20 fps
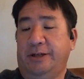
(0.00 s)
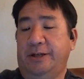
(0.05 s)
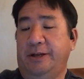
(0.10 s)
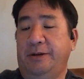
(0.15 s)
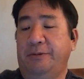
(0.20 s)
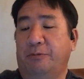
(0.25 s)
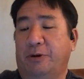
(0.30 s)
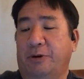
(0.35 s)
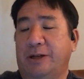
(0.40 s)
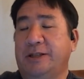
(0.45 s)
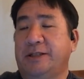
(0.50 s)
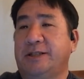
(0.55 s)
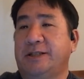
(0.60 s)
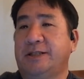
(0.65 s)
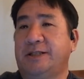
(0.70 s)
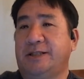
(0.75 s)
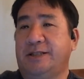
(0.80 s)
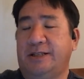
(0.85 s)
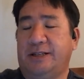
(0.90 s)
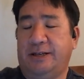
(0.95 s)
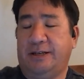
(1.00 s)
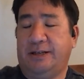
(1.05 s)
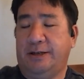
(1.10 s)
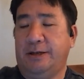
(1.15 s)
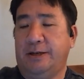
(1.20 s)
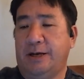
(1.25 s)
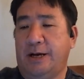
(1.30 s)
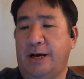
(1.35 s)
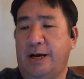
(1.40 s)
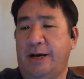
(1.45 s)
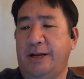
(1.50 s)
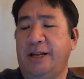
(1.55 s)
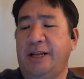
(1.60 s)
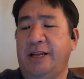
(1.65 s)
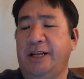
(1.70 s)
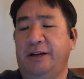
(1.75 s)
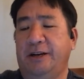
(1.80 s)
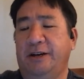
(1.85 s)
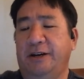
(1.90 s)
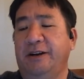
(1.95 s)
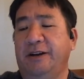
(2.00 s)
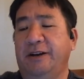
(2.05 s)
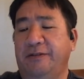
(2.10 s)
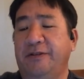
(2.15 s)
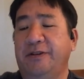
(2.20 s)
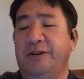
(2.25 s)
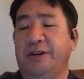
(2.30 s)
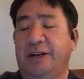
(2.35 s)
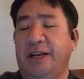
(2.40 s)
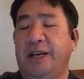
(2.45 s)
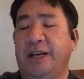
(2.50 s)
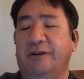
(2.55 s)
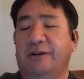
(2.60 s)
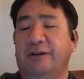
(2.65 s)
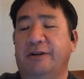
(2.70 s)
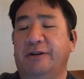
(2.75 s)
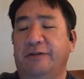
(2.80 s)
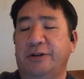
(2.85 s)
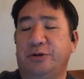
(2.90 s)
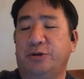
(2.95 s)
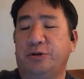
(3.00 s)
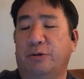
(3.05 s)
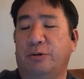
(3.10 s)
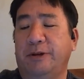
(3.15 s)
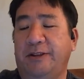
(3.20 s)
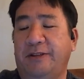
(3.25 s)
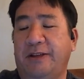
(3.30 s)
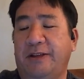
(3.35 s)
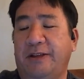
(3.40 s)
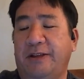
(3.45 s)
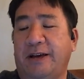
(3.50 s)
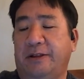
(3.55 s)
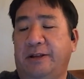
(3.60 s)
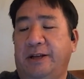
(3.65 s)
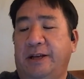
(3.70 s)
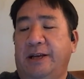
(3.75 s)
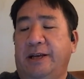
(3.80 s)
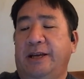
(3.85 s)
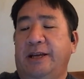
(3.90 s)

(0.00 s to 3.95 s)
he once in an interview told me that